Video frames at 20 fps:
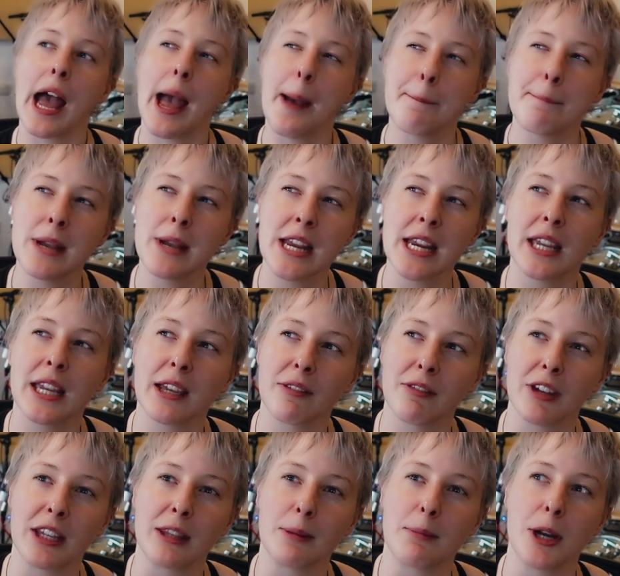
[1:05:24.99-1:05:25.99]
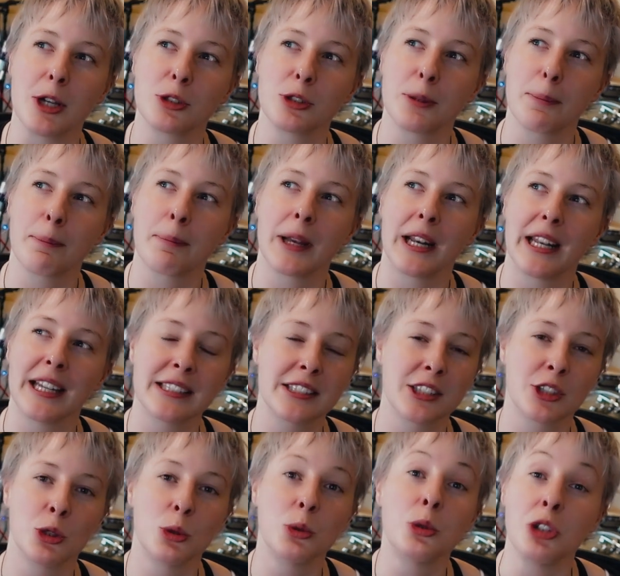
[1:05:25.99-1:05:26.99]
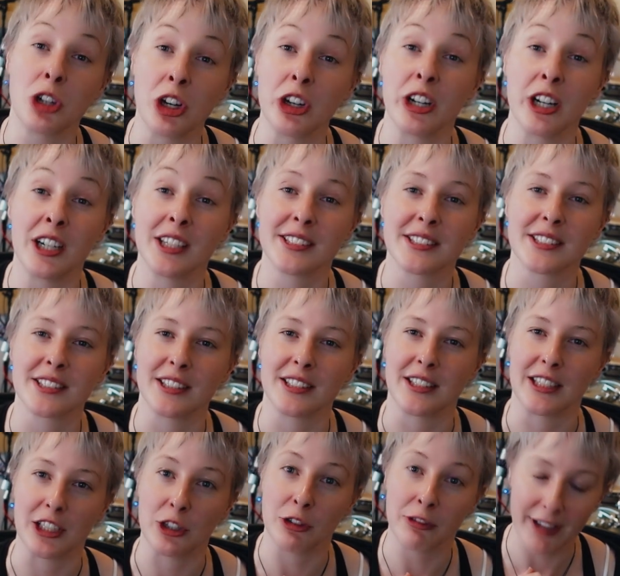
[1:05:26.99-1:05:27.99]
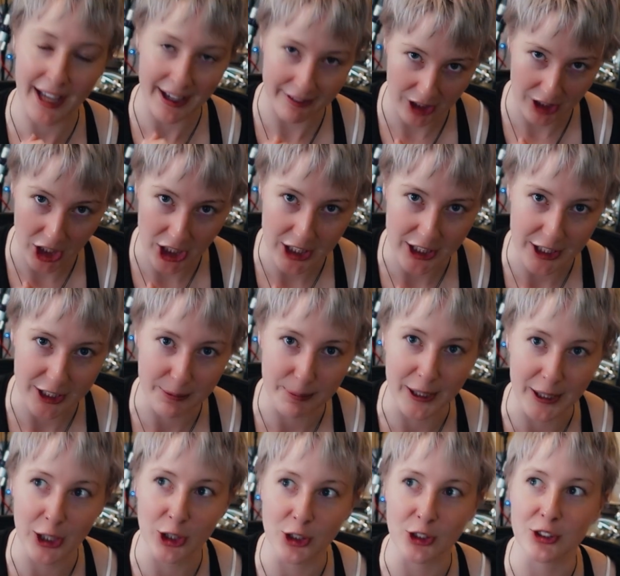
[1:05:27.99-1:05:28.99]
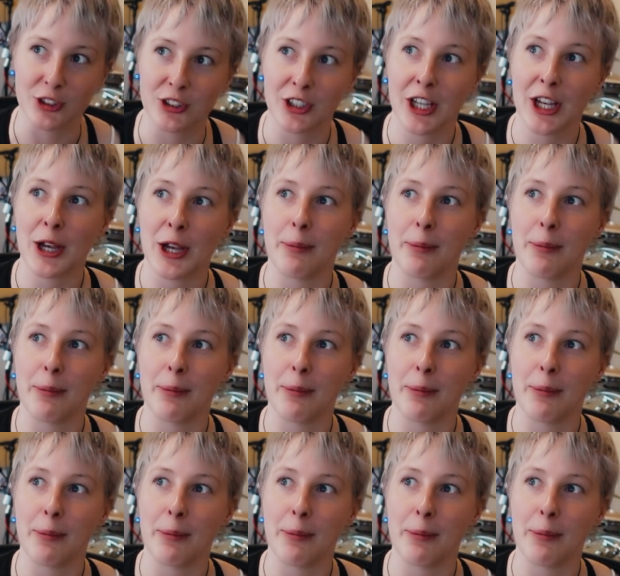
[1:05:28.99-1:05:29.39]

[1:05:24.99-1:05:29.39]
And me giving the most political non-answer that you've ever heard, because